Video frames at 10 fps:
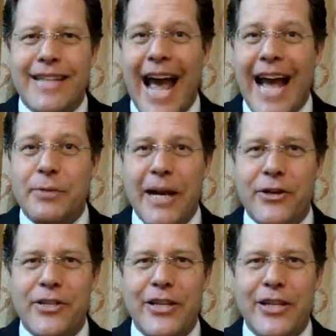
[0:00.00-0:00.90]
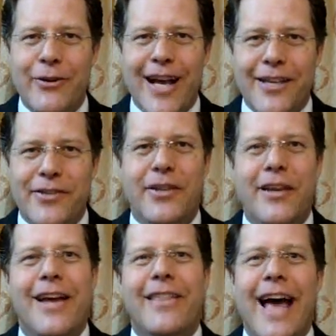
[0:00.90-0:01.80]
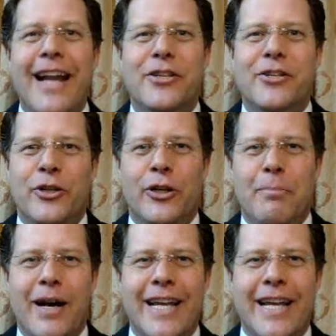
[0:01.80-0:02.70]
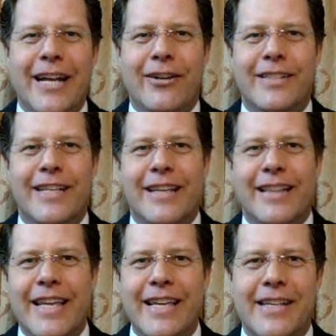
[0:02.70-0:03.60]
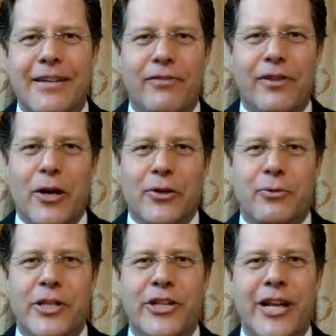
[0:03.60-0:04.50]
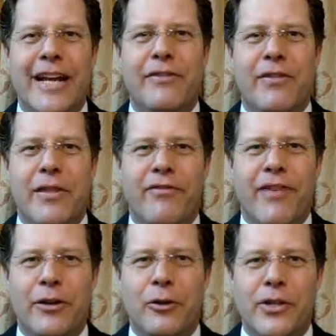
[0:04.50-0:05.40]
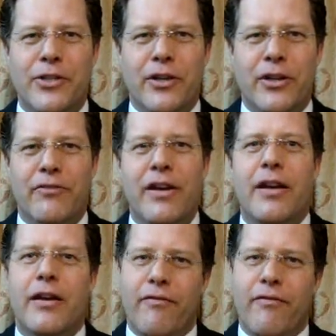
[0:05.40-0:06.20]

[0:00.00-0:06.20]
Taxpayers in the US, that is your money guaranteeing these inflows originating from the Federal Reserve,